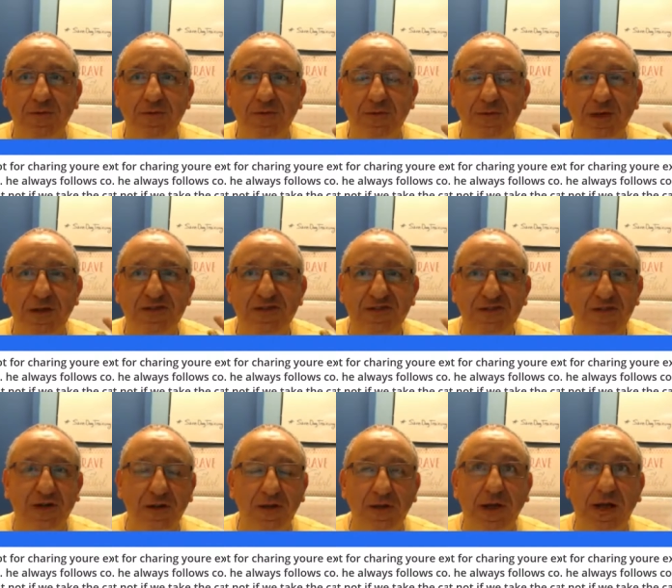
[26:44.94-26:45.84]
a
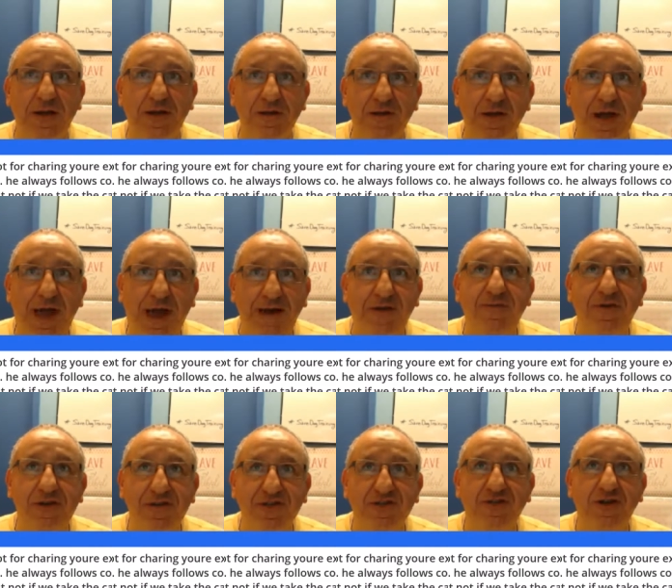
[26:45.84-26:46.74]
study and have
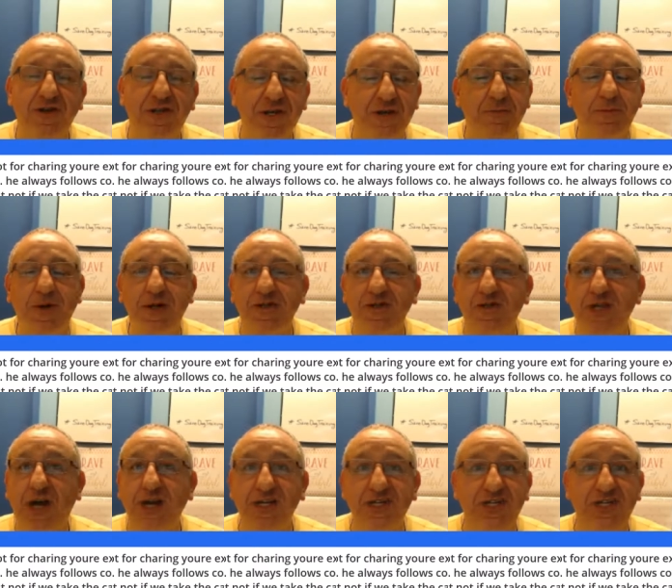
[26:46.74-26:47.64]
a study about
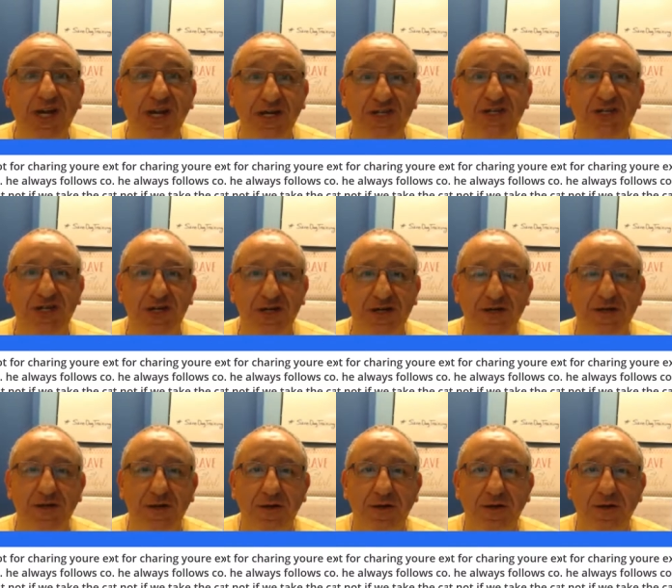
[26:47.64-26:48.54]
digestion
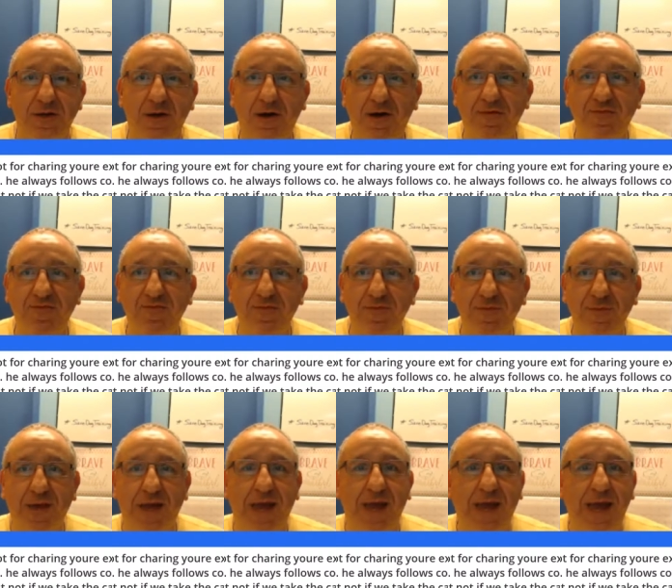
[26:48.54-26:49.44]
of
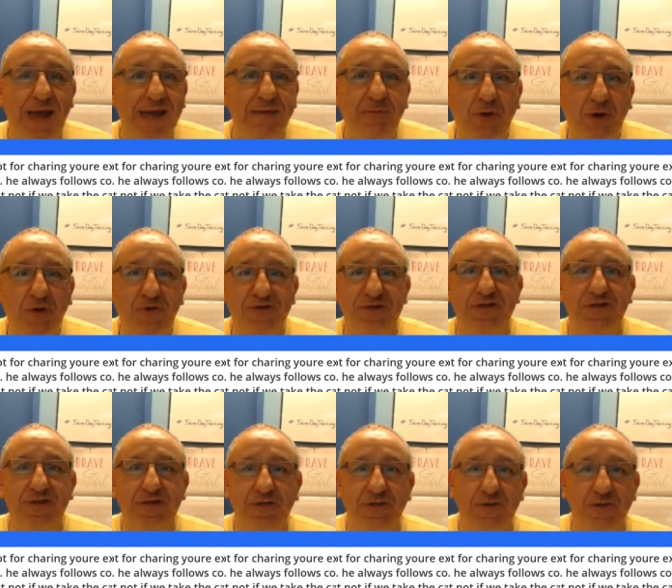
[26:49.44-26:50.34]
animals
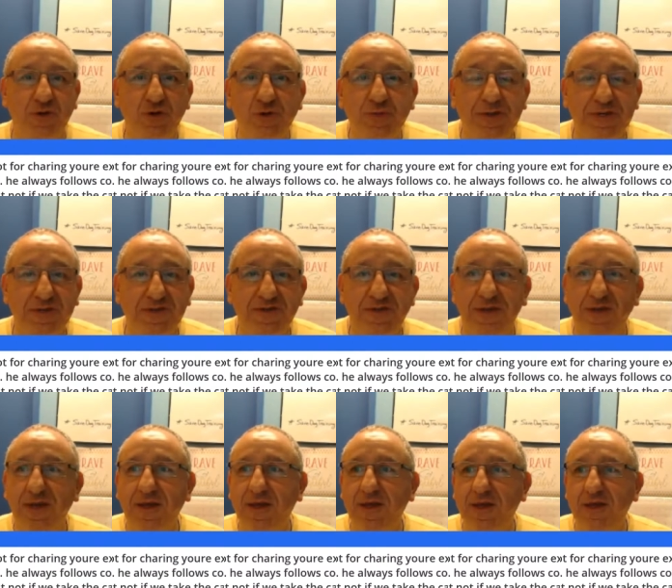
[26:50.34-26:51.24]
and humans.
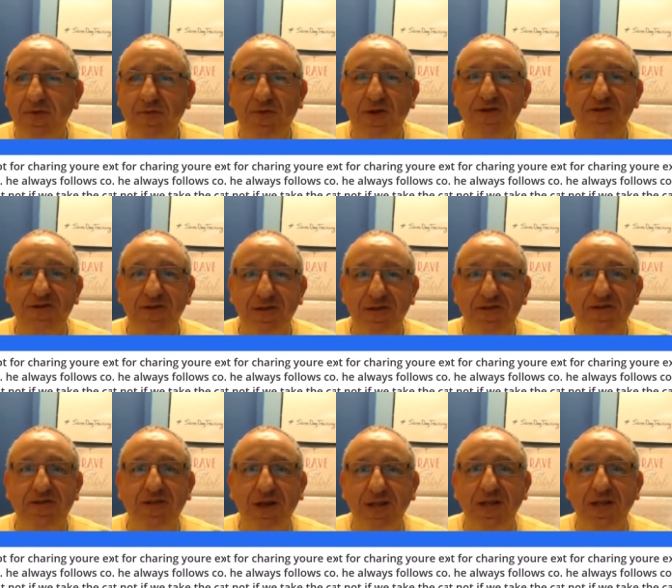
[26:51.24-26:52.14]
It was a
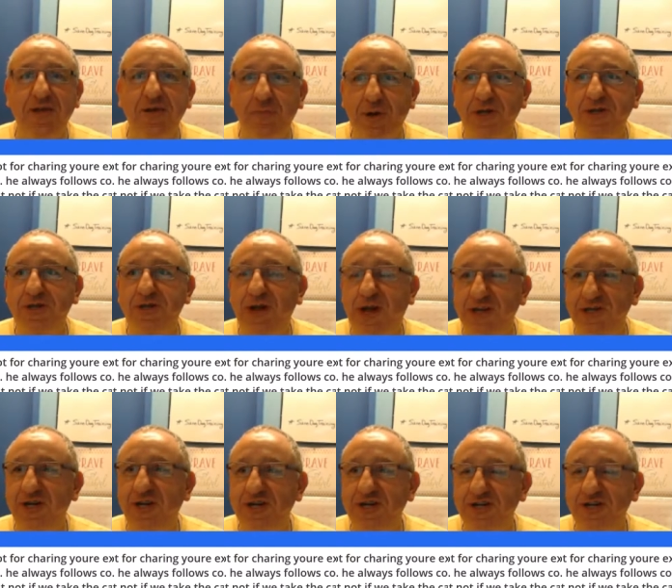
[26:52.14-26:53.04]
study about
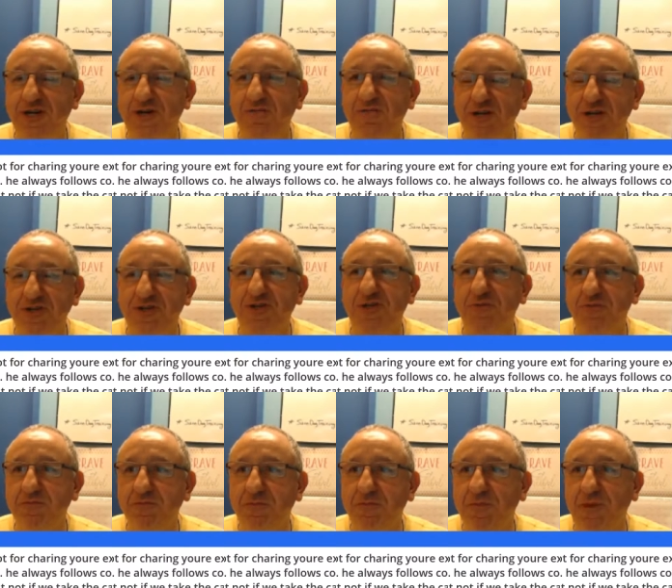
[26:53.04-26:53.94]
digestion which
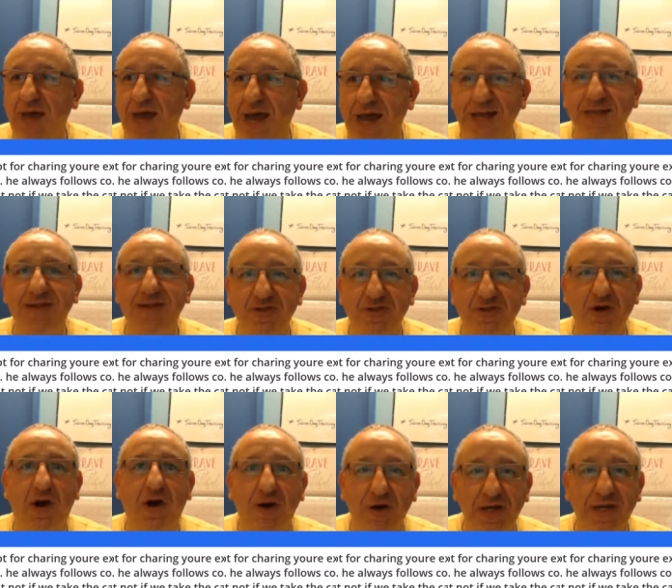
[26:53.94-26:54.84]
had a
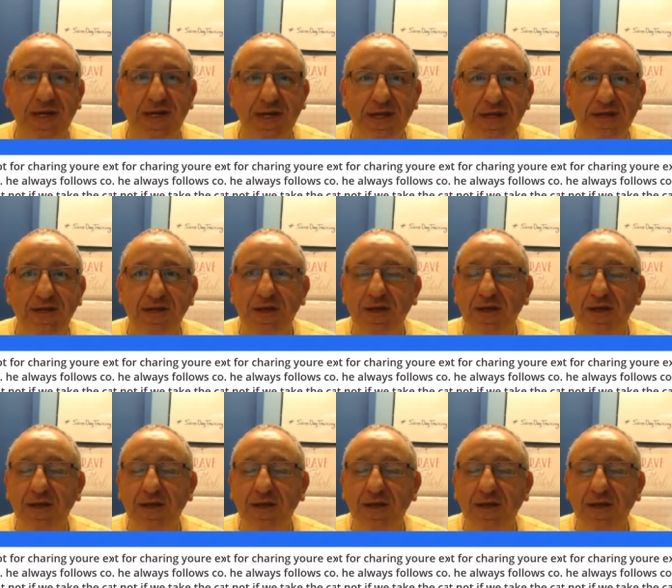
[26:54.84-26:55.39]
dog in it,